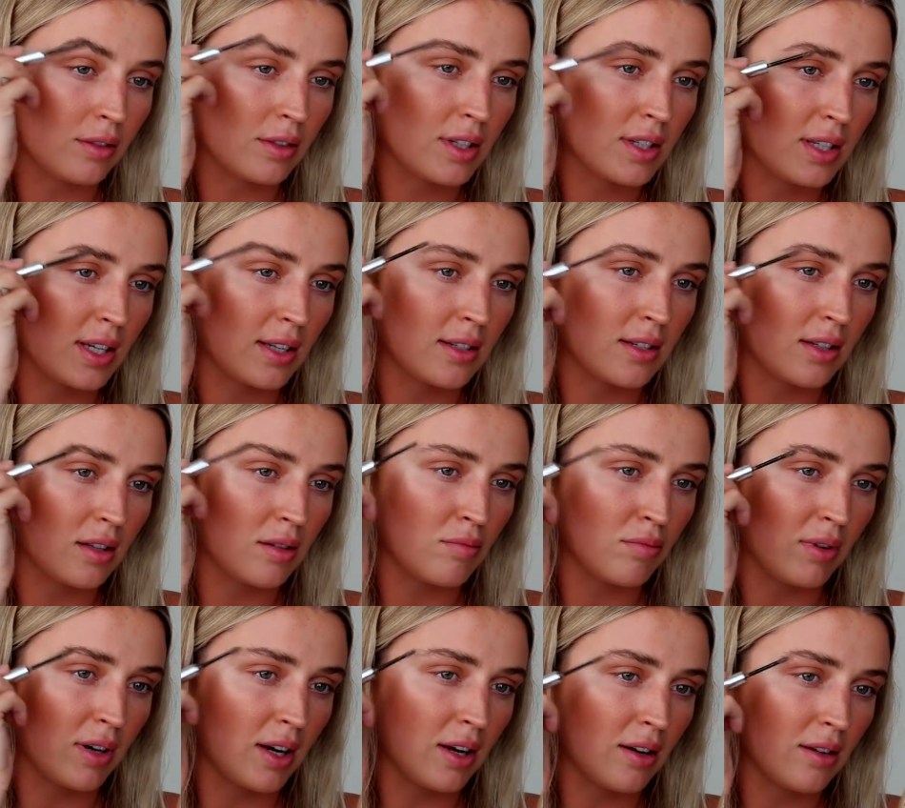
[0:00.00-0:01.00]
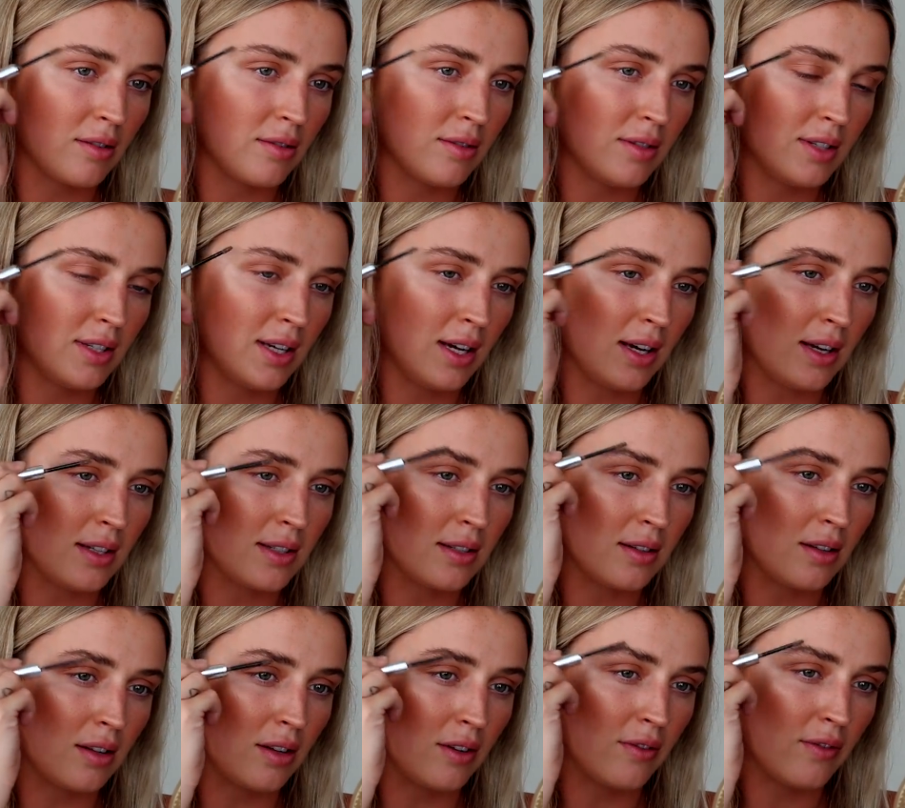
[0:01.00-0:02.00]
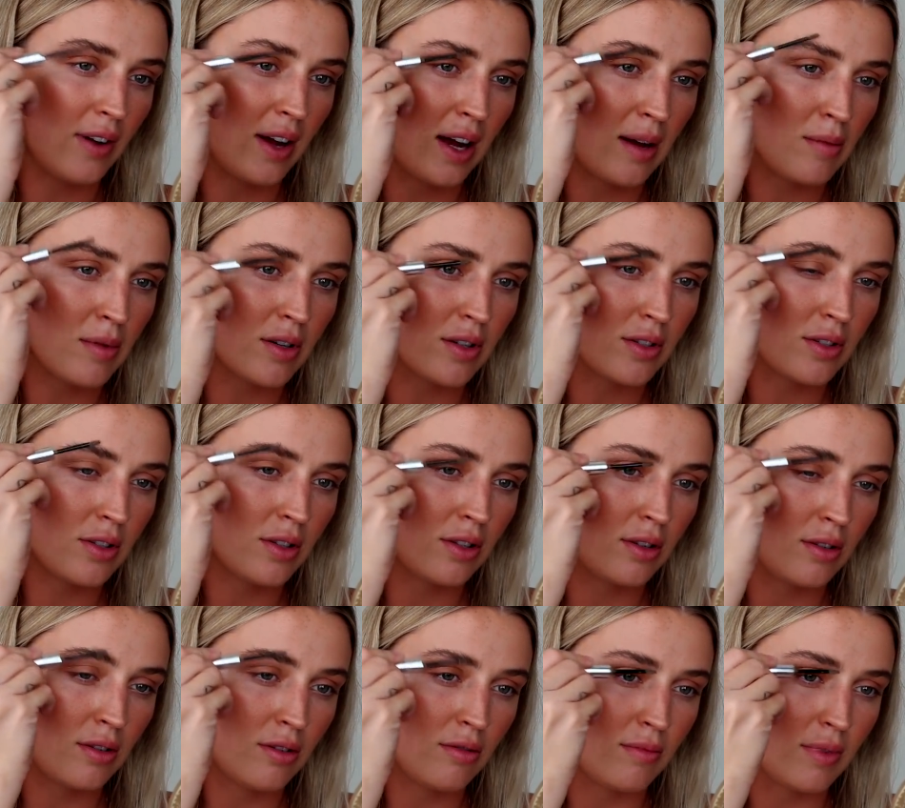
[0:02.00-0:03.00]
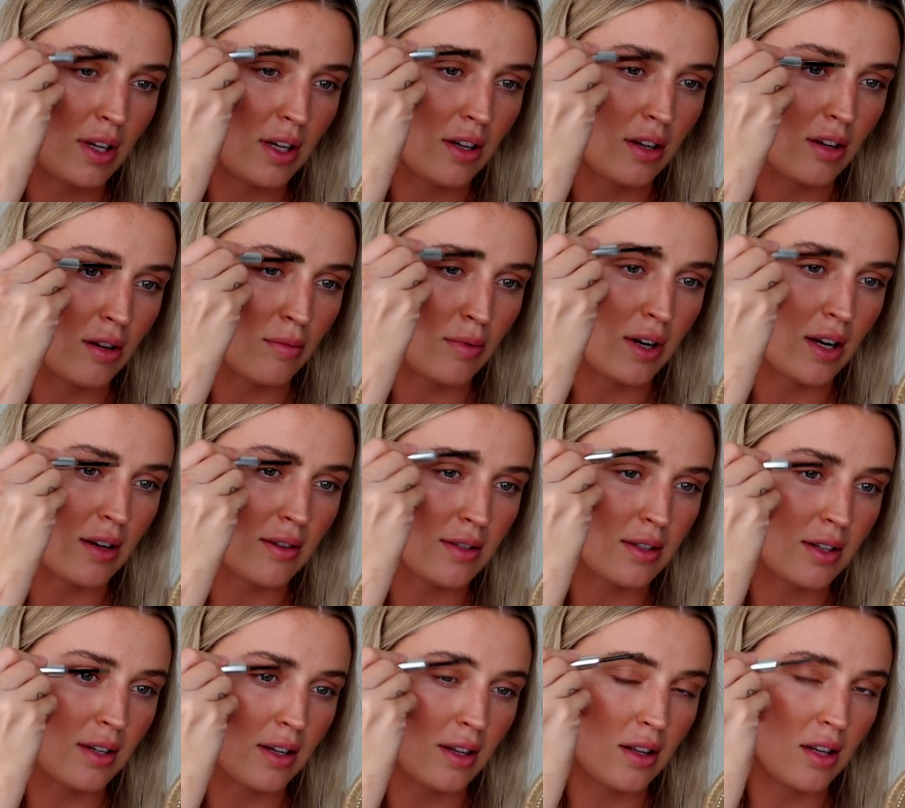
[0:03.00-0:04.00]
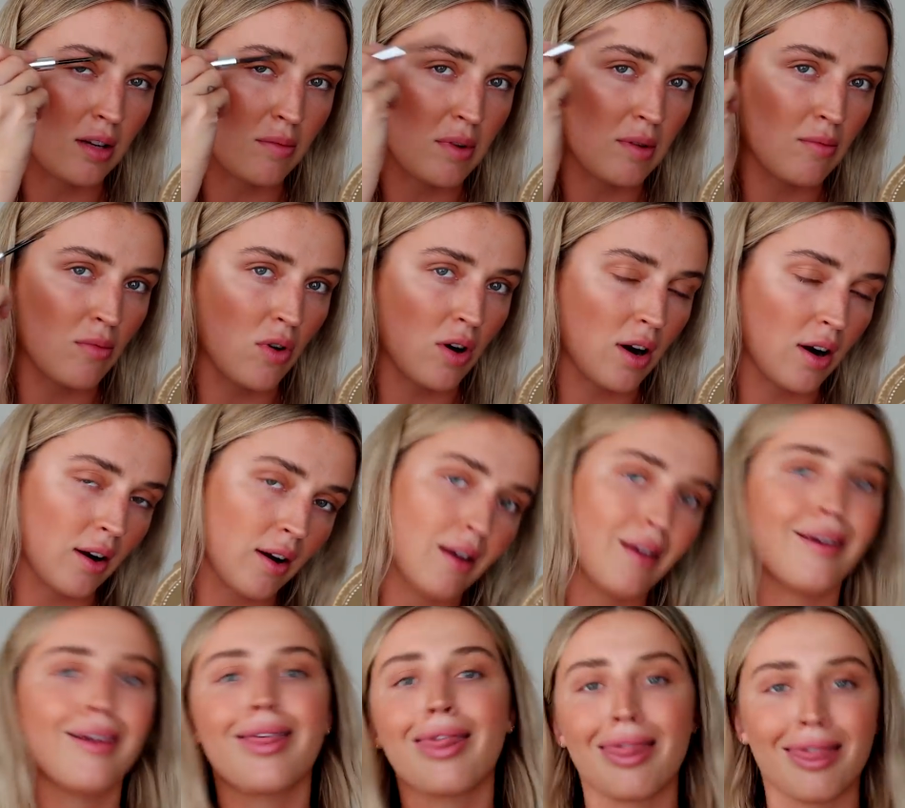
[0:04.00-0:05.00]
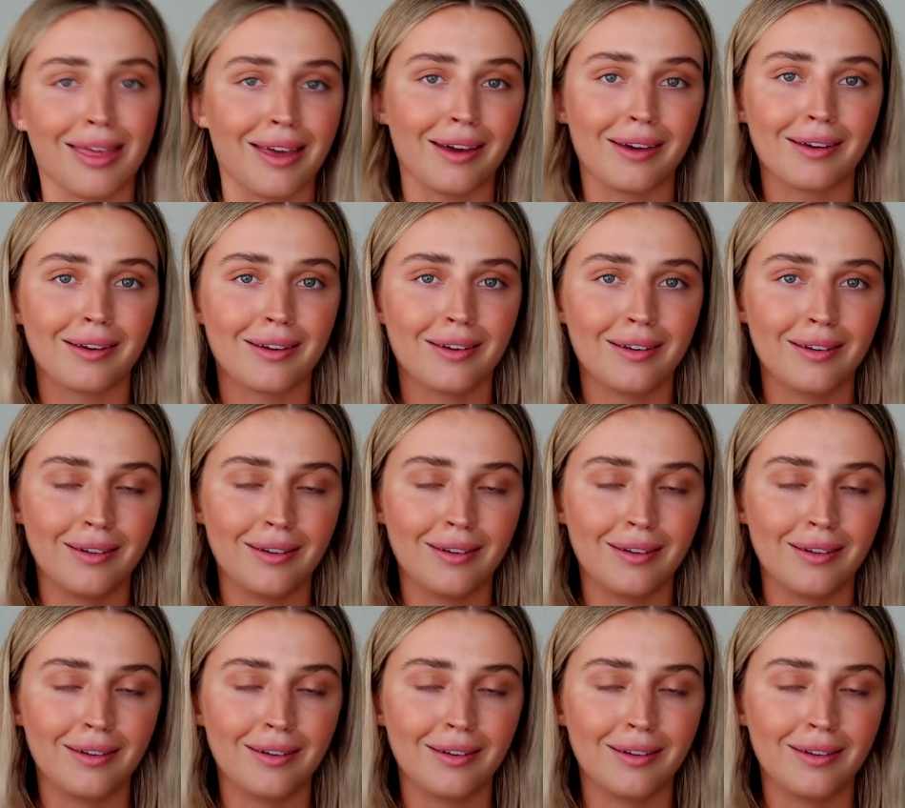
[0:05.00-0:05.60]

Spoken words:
Sets in the brows, adds little fibers too, making your brows look a little bit more thick